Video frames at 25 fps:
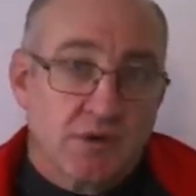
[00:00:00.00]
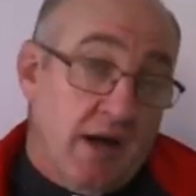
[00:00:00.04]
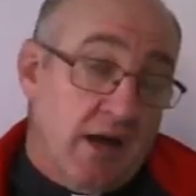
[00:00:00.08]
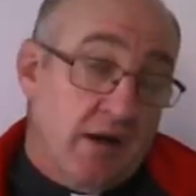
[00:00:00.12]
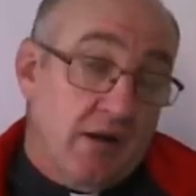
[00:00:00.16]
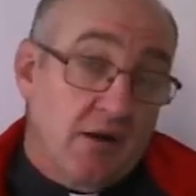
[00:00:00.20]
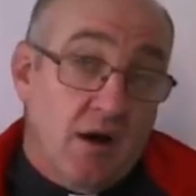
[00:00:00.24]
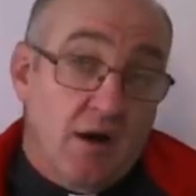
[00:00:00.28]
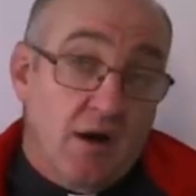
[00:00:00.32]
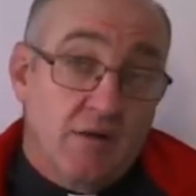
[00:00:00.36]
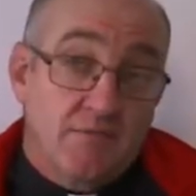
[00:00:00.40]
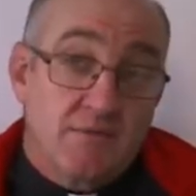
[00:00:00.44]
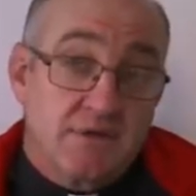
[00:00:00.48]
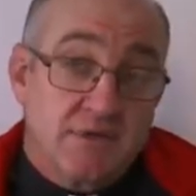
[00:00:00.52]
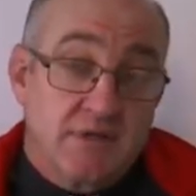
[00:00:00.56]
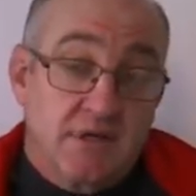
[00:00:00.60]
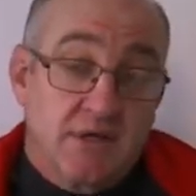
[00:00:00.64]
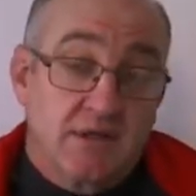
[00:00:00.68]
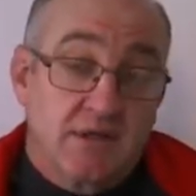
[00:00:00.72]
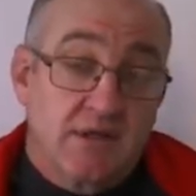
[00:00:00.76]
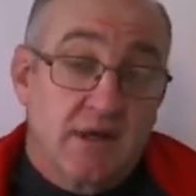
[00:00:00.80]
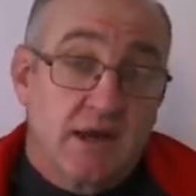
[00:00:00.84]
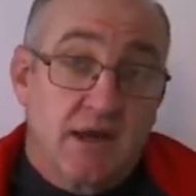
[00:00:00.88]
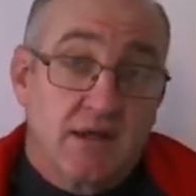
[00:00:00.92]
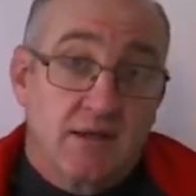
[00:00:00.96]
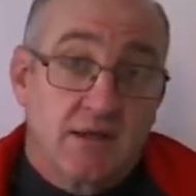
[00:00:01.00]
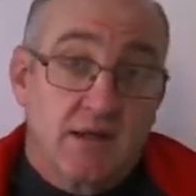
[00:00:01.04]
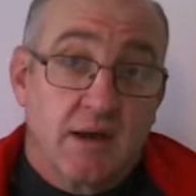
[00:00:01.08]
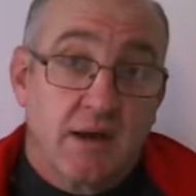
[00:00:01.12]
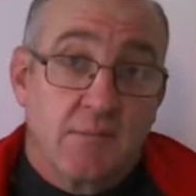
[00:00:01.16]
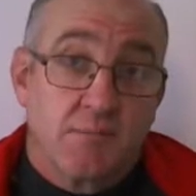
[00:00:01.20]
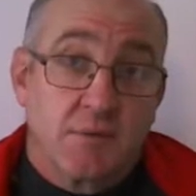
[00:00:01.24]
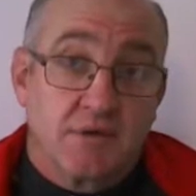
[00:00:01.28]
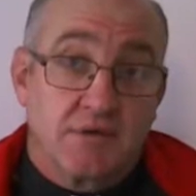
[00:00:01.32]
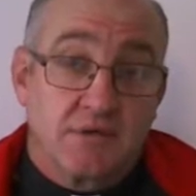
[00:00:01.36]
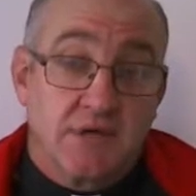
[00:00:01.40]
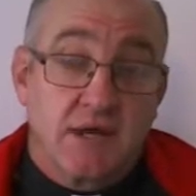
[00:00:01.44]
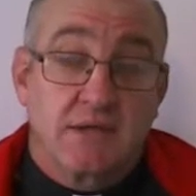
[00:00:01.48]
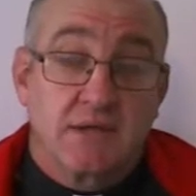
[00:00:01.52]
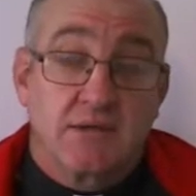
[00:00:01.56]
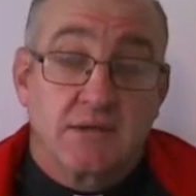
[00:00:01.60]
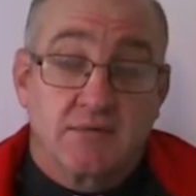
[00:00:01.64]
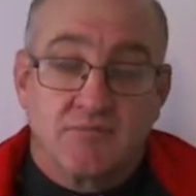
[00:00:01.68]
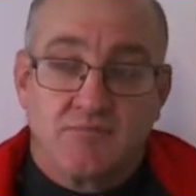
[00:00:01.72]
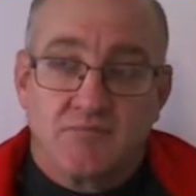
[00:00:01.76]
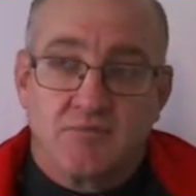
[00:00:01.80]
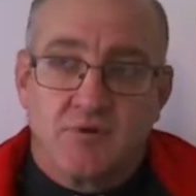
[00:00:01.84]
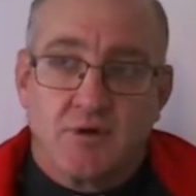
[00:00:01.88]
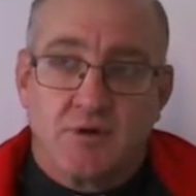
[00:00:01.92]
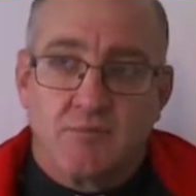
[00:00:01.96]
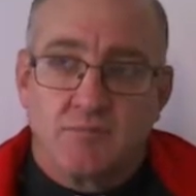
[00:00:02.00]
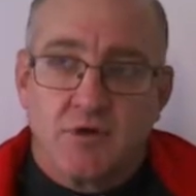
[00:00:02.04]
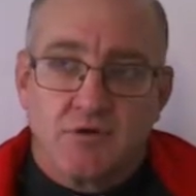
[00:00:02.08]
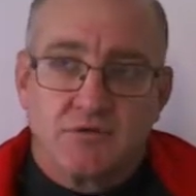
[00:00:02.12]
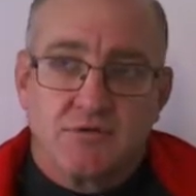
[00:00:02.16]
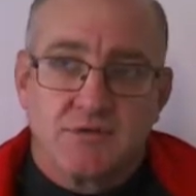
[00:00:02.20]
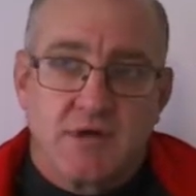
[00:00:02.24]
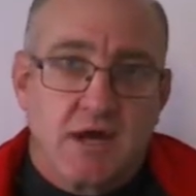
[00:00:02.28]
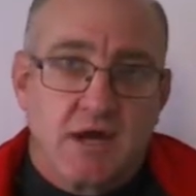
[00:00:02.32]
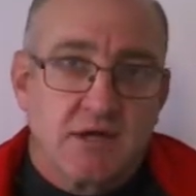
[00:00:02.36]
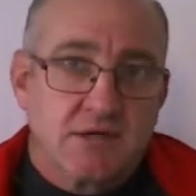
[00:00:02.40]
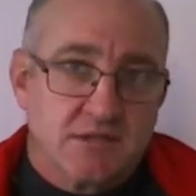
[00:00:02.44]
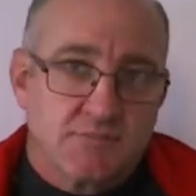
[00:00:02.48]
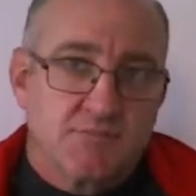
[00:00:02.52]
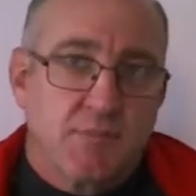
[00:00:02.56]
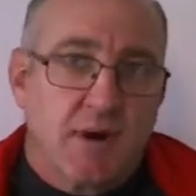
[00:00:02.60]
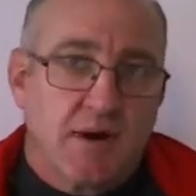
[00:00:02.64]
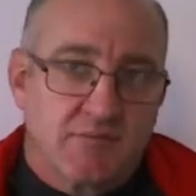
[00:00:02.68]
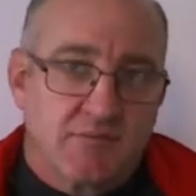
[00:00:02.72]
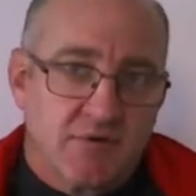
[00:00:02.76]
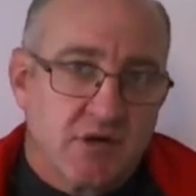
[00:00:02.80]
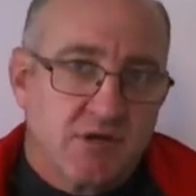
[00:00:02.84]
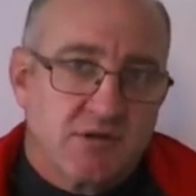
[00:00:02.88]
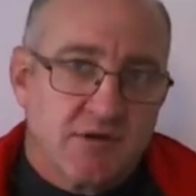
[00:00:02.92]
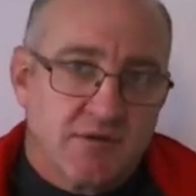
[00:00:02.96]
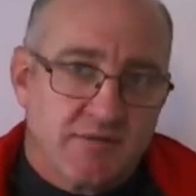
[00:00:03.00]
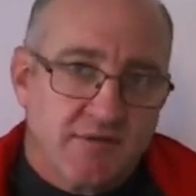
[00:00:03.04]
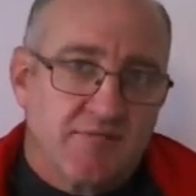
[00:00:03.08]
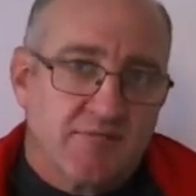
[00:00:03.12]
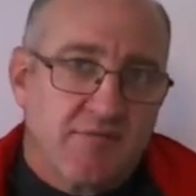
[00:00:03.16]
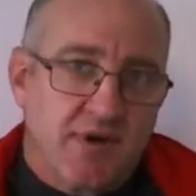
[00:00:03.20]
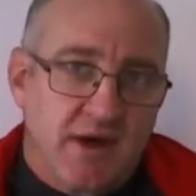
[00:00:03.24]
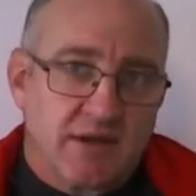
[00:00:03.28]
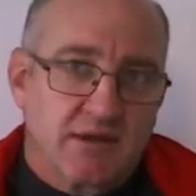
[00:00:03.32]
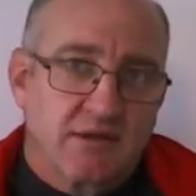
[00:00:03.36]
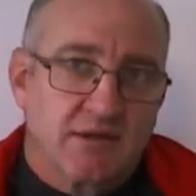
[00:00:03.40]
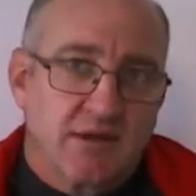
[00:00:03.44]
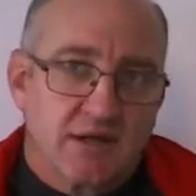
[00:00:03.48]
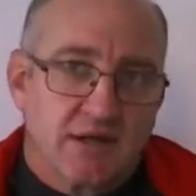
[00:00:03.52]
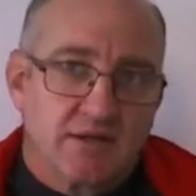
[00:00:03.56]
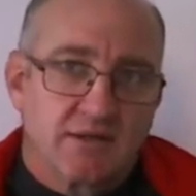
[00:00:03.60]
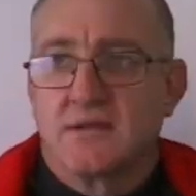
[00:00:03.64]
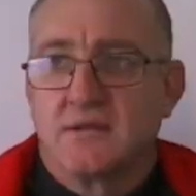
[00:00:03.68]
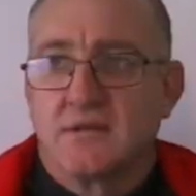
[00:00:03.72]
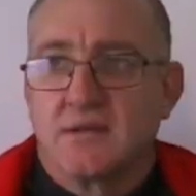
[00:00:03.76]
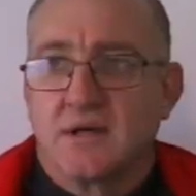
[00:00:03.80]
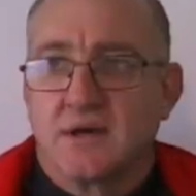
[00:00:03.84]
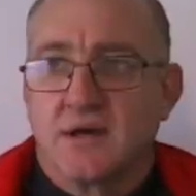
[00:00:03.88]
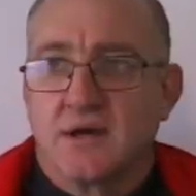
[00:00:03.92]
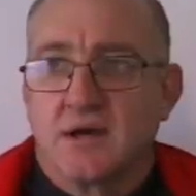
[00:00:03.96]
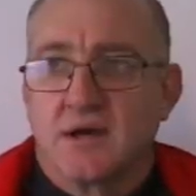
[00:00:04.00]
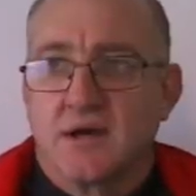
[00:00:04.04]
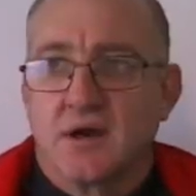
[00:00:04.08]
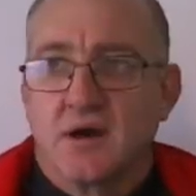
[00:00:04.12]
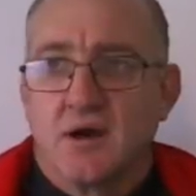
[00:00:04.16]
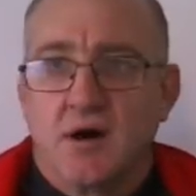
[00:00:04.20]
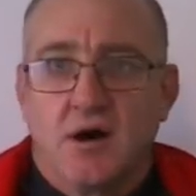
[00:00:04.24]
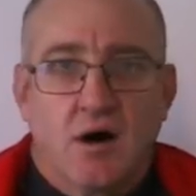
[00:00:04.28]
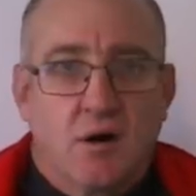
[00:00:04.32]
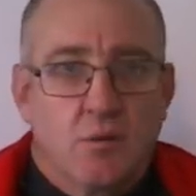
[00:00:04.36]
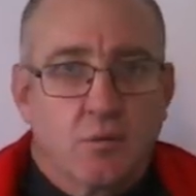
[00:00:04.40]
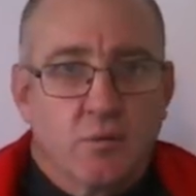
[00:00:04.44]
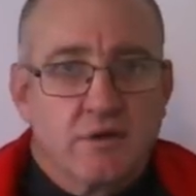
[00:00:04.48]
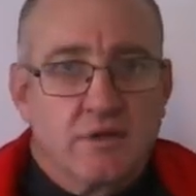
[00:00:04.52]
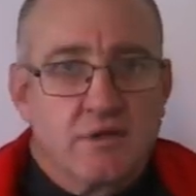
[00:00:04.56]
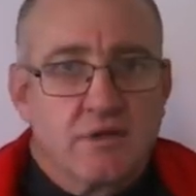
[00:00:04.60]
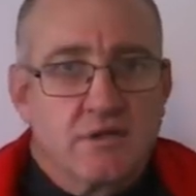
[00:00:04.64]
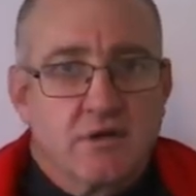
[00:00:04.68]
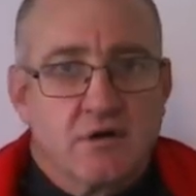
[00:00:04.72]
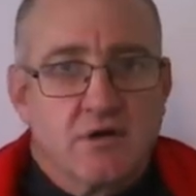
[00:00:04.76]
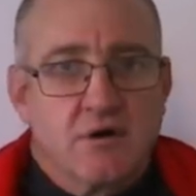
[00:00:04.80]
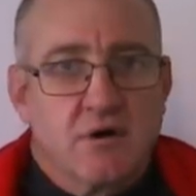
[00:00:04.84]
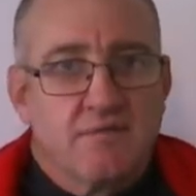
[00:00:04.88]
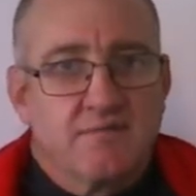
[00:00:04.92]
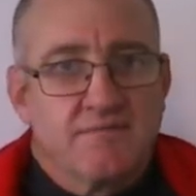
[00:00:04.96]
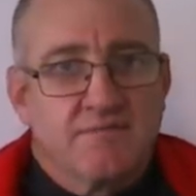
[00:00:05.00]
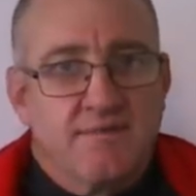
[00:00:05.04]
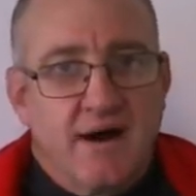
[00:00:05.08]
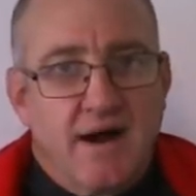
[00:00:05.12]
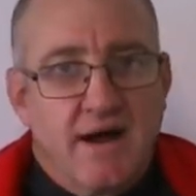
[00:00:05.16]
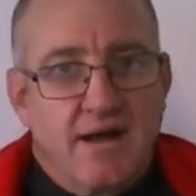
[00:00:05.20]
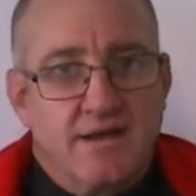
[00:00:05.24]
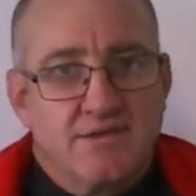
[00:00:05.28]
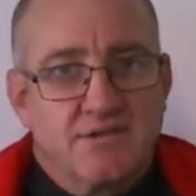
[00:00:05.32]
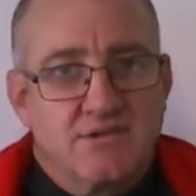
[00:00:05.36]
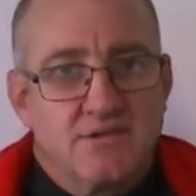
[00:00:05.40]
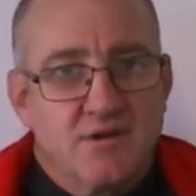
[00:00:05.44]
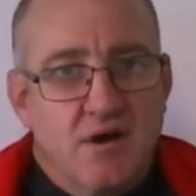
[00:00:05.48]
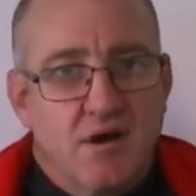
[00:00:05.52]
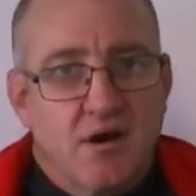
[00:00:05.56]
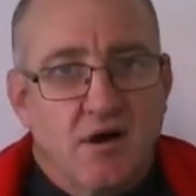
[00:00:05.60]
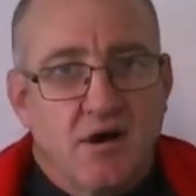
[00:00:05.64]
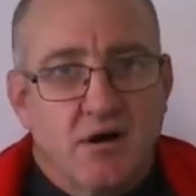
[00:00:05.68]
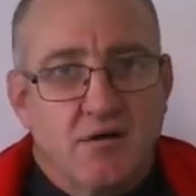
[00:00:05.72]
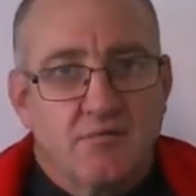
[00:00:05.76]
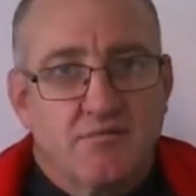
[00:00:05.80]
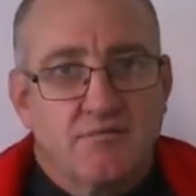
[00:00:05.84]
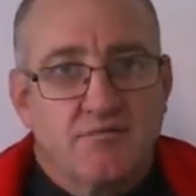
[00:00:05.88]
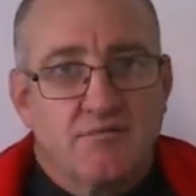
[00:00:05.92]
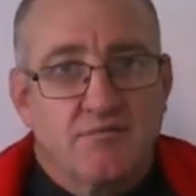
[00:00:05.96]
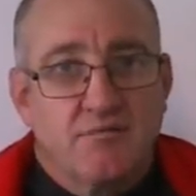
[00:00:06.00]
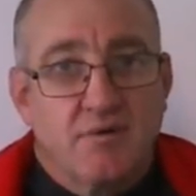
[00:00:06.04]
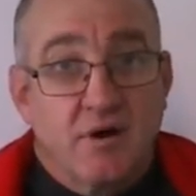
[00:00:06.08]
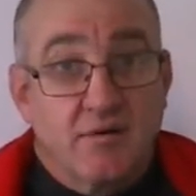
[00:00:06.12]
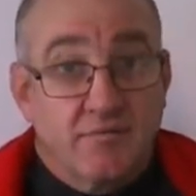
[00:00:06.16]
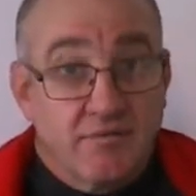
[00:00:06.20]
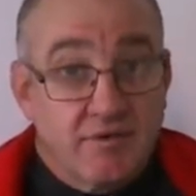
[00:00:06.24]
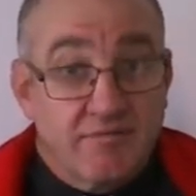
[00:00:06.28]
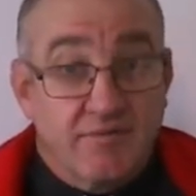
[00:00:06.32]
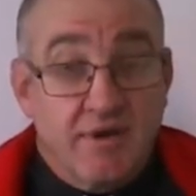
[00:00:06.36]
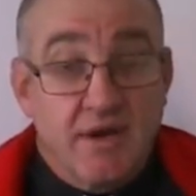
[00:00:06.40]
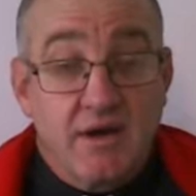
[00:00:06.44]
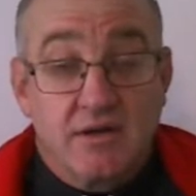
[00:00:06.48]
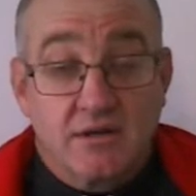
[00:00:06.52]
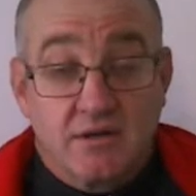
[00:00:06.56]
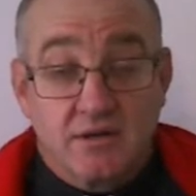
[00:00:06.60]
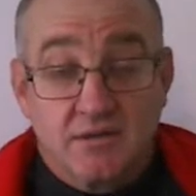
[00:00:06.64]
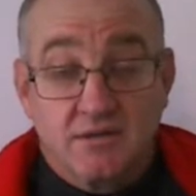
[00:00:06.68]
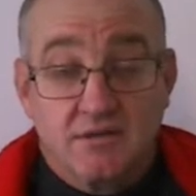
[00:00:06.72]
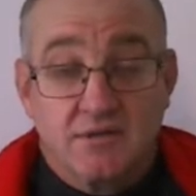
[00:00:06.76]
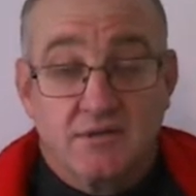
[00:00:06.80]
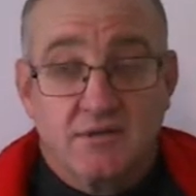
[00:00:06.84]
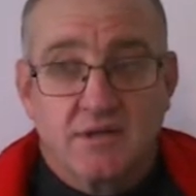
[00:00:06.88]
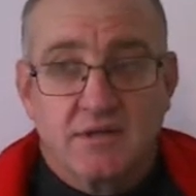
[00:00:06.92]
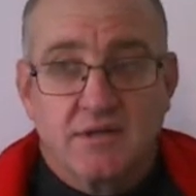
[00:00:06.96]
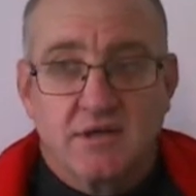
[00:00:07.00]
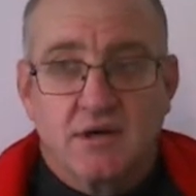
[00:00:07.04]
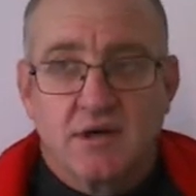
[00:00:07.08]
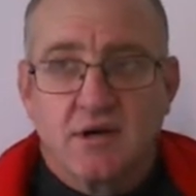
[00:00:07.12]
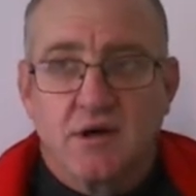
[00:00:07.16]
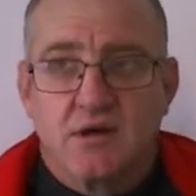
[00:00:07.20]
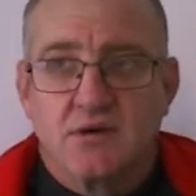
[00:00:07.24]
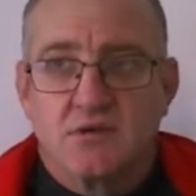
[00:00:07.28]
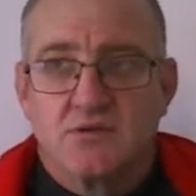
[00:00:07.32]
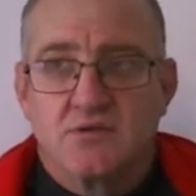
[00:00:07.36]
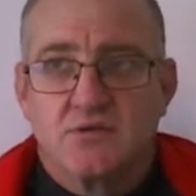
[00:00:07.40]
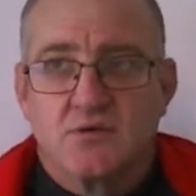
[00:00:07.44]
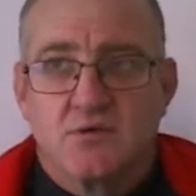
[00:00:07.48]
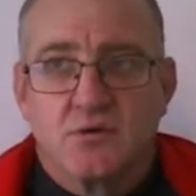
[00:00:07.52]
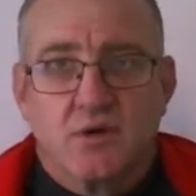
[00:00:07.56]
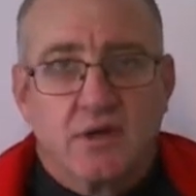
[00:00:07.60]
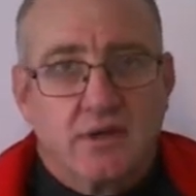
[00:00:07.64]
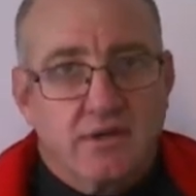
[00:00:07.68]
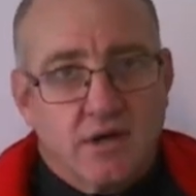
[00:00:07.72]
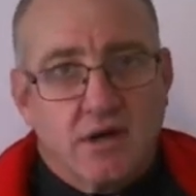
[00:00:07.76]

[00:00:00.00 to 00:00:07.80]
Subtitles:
And obviously, they protect them from those dangers by virtue of the fact that they are within the confines of the vehicle that they're going to school in.